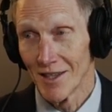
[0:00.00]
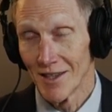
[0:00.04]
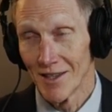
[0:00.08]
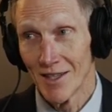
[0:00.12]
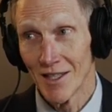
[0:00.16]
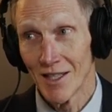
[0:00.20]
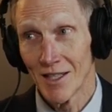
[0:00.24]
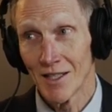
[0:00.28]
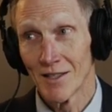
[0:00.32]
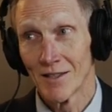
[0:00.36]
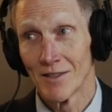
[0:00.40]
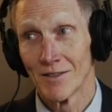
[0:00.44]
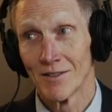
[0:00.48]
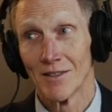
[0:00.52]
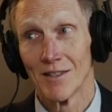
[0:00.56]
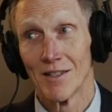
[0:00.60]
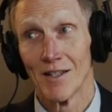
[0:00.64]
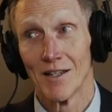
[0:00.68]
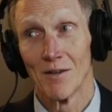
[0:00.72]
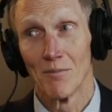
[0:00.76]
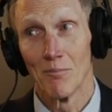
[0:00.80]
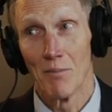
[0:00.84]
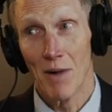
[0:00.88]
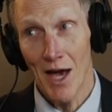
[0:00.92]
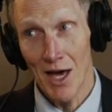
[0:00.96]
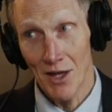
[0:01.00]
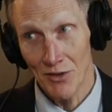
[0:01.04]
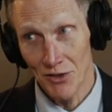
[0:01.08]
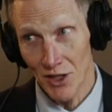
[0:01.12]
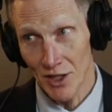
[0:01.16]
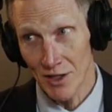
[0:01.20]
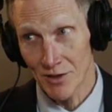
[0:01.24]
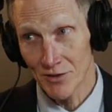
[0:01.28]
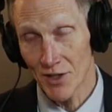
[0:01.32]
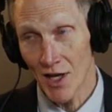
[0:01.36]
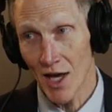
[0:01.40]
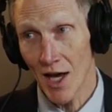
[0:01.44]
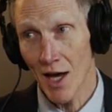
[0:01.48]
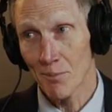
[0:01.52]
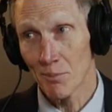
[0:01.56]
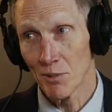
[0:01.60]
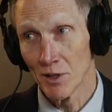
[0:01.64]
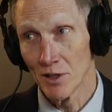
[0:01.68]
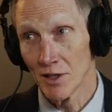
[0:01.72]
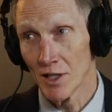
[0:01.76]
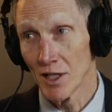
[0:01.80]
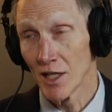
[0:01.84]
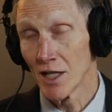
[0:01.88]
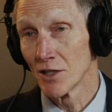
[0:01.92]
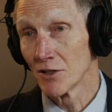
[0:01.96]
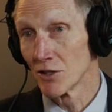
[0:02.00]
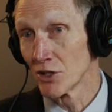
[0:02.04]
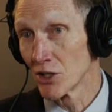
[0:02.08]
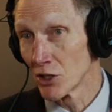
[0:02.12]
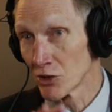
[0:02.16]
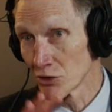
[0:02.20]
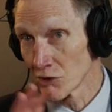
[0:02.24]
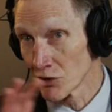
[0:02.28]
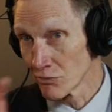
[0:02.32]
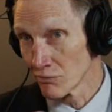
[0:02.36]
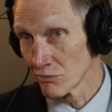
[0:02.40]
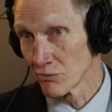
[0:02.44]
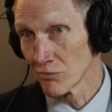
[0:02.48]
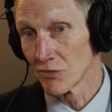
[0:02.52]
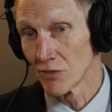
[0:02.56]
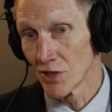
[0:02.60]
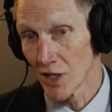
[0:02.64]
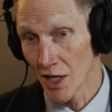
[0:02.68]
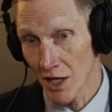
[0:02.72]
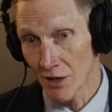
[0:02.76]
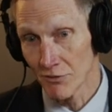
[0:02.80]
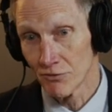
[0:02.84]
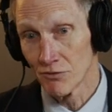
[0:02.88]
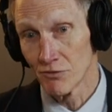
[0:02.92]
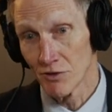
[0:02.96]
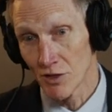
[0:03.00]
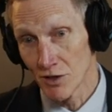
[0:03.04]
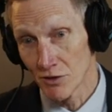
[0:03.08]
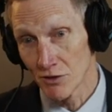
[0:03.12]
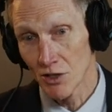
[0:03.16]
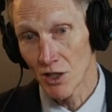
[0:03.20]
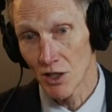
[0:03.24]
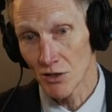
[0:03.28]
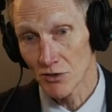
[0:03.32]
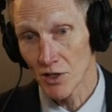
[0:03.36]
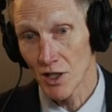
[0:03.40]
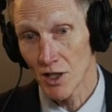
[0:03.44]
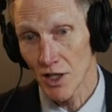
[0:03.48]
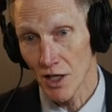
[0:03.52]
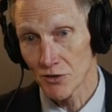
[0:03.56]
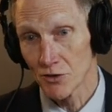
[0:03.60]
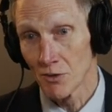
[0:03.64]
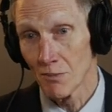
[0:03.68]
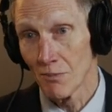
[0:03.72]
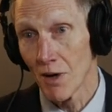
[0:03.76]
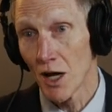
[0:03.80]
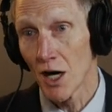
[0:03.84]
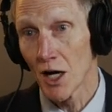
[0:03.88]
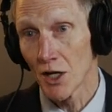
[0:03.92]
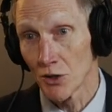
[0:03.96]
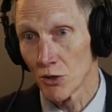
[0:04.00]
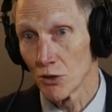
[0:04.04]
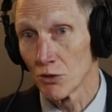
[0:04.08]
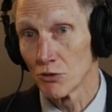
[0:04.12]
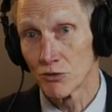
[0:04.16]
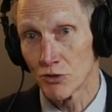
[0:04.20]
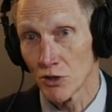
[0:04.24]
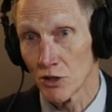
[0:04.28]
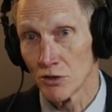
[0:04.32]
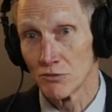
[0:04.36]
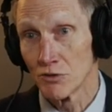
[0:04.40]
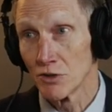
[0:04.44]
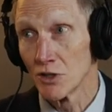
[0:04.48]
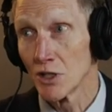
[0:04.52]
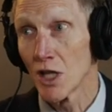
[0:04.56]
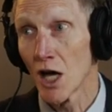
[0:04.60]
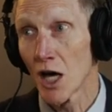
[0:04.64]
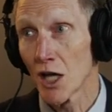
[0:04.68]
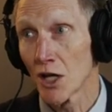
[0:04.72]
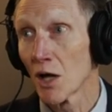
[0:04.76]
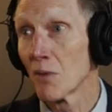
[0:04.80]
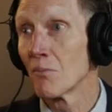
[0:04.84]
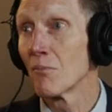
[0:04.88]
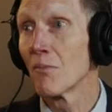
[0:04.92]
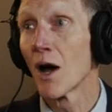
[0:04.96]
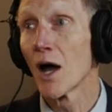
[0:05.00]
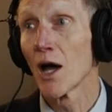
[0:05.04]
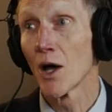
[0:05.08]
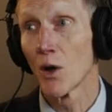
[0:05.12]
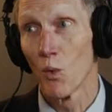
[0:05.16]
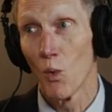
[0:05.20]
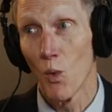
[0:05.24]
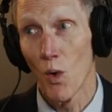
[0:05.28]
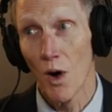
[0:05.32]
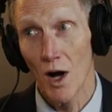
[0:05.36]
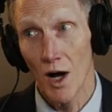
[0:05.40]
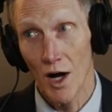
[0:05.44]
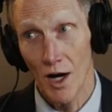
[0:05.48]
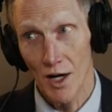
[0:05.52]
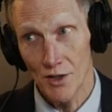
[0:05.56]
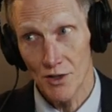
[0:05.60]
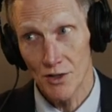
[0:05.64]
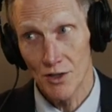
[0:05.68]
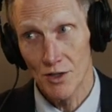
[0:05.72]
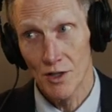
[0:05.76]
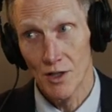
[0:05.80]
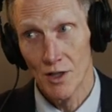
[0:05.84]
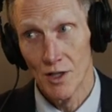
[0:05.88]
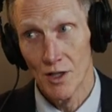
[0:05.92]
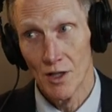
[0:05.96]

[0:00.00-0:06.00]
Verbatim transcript: then bad things happen. And there's a, they have, the T S A has a motto, so not on my watch.